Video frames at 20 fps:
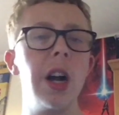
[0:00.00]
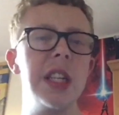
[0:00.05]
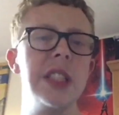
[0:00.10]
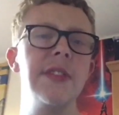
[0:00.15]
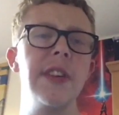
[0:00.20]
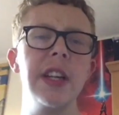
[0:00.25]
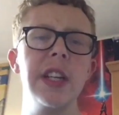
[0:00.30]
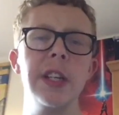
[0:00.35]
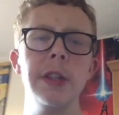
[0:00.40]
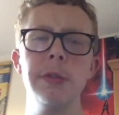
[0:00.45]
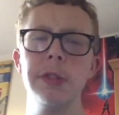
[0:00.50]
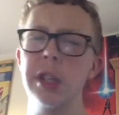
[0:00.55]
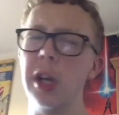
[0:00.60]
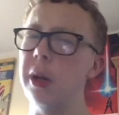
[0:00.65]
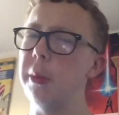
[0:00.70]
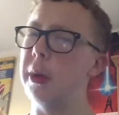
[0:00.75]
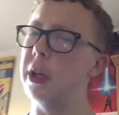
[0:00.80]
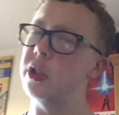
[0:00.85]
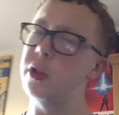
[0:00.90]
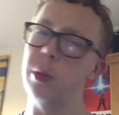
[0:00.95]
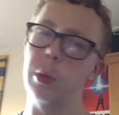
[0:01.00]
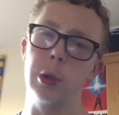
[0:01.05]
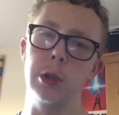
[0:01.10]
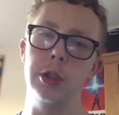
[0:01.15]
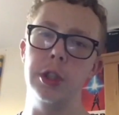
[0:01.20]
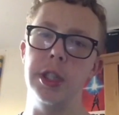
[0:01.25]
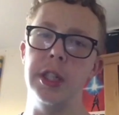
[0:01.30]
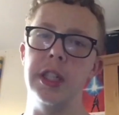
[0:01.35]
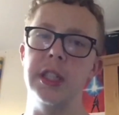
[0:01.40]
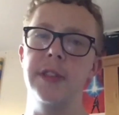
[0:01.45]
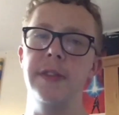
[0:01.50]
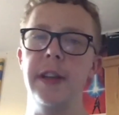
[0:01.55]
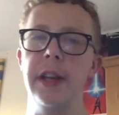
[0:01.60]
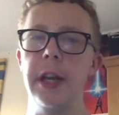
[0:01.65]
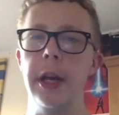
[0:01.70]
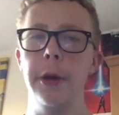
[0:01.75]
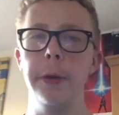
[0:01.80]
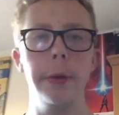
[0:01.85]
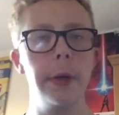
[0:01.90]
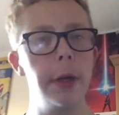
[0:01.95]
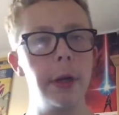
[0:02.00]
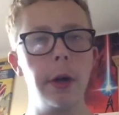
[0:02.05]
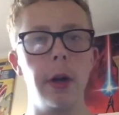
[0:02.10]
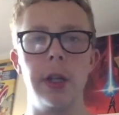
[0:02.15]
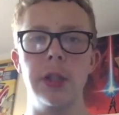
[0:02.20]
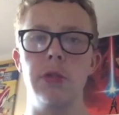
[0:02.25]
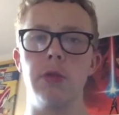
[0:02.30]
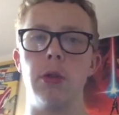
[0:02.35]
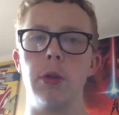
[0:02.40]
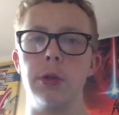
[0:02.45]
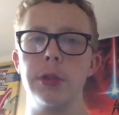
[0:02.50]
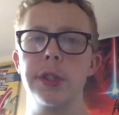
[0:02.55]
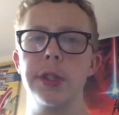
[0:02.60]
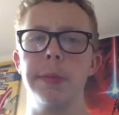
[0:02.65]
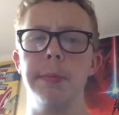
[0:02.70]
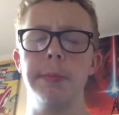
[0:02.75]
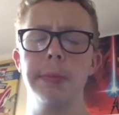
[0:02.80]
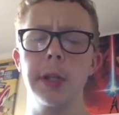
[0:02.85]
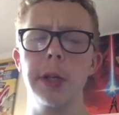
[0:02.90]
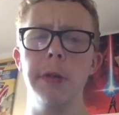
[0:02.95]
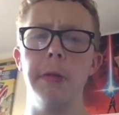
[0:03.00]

Guys, thank you so much for watching this video. You guys are awesome.